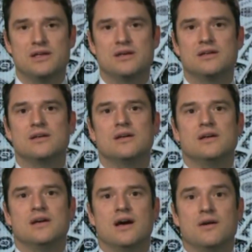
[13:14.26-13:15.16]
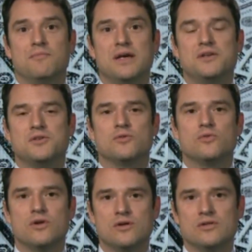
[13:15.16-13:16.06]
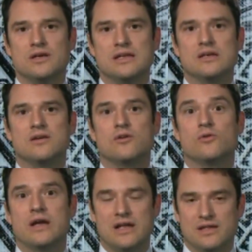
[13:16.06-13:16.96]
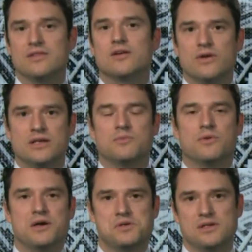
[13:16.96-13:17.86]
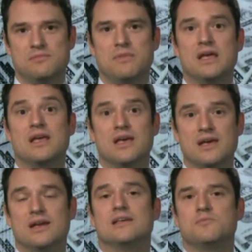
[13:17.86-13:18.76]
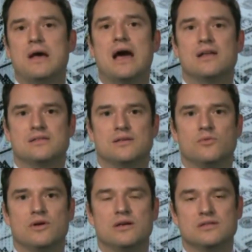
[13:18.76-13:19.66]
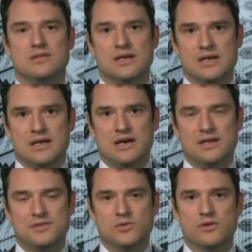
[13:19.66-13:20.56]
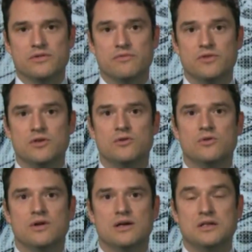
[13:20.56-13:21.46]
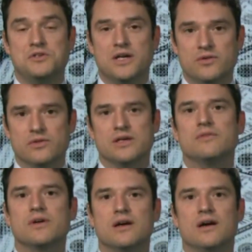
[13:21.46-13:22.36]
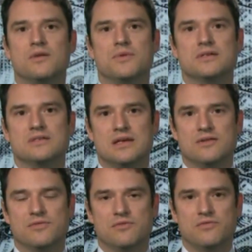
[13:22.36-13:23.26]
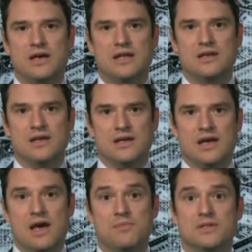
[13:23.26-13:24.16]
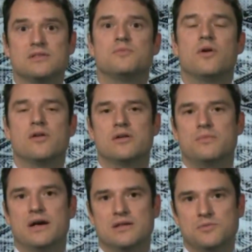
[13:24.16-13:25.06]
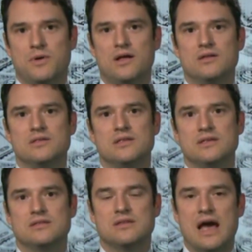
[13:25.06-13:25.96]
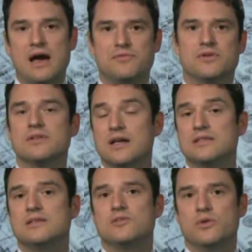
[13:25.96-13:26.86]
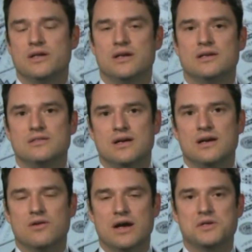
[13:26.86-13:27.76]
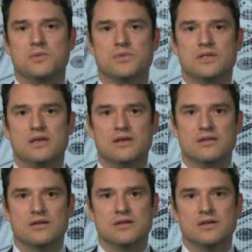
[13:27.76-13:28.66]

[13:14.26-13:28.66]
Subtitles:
a major role in creating the Great Depression and making it as bad as it was. And it's sort of the view generally of economists that if the Fed had been smarter about its policies after the 1929 stock crash in particular,